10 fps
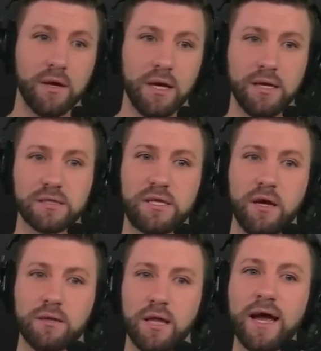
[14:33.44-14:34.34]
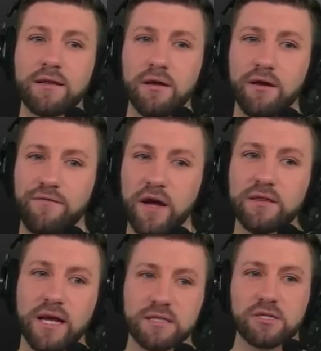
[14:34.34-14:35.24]
Is the unlikely
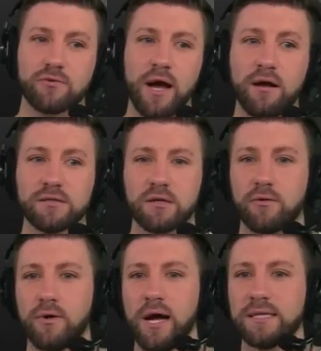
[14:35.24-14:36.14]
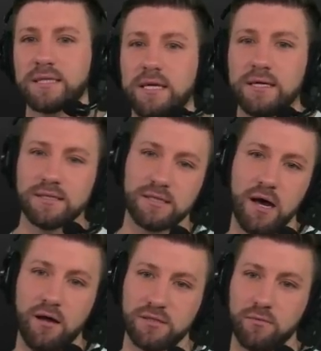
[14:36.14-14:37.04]
event that Stroud, Skoronski,
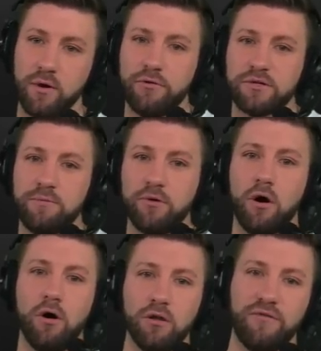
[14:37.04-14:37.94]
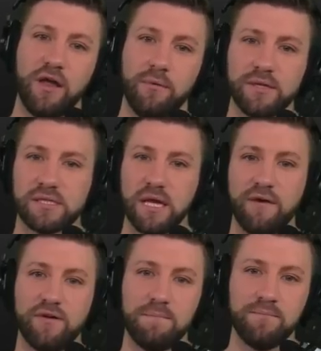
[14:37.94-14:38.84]
Gonzalez, and Witherspoon all available at
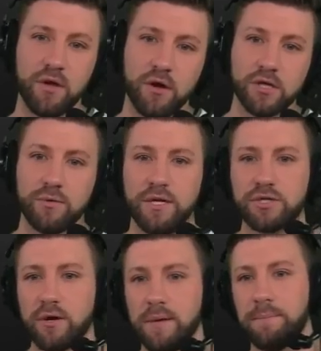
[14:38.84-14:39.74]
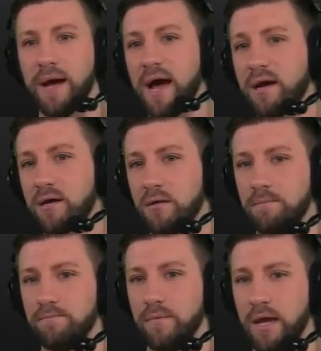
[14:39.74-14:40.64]
seven? Do we trade back
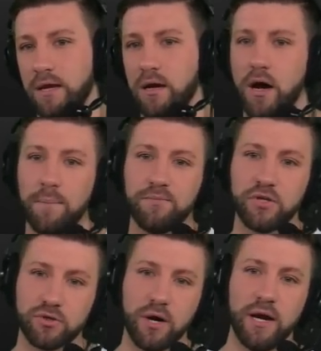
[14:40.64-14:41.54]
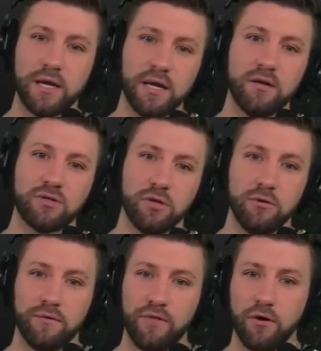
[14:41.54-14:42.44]
and up to try to get
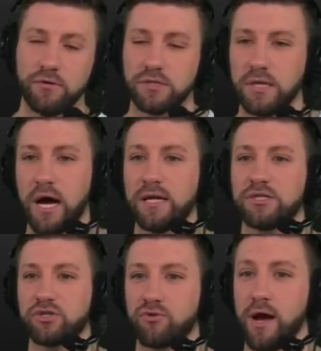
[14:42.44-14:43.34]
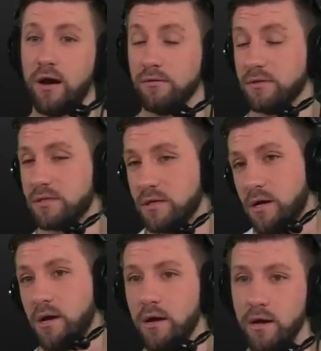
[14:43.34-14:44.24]
two of those non-Strouds?
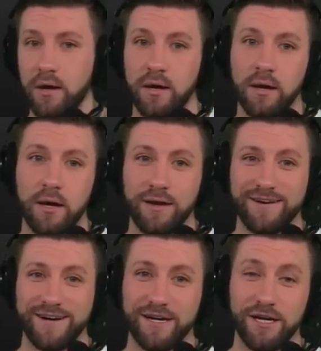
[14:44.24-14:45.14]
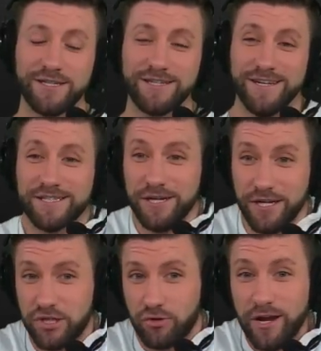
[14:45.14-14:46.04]
Uh, it's it's an
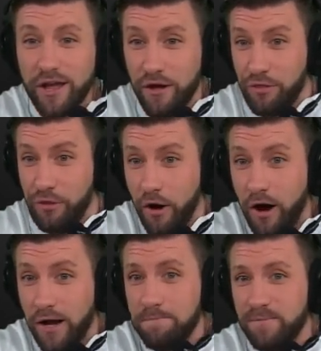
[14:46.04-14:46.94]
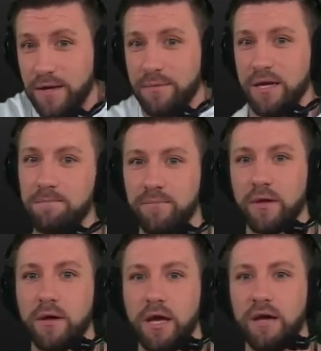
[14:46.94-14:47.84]
intriguing thought. I mean,
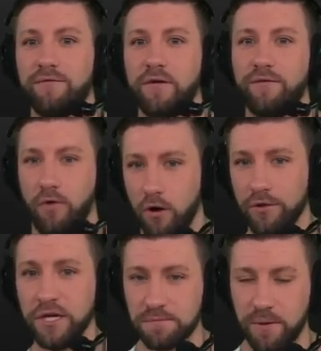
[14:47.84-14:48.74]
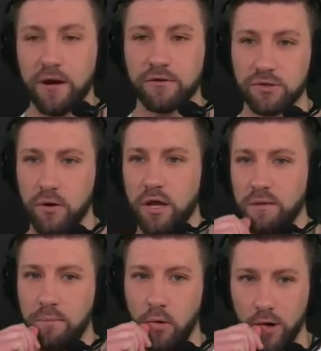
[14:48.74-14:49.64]
if if all these players are on
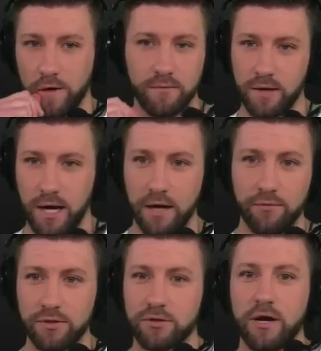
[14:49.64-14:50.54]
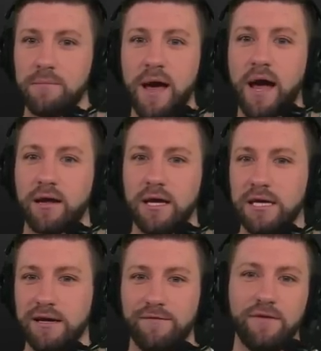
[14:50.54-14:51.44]
the board, I would trade back.
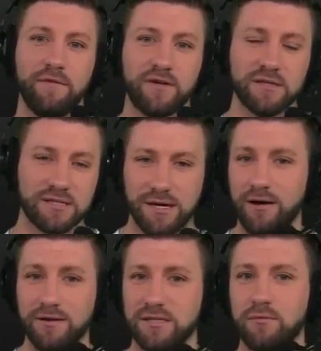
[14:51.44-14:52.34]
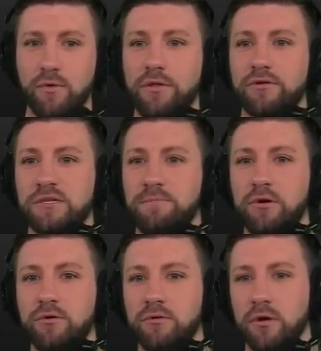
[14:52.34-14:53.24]
If if Gonzalez and
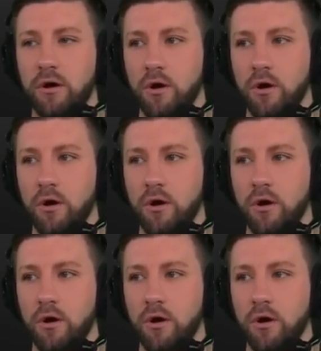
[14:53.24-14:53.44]
Witherspoon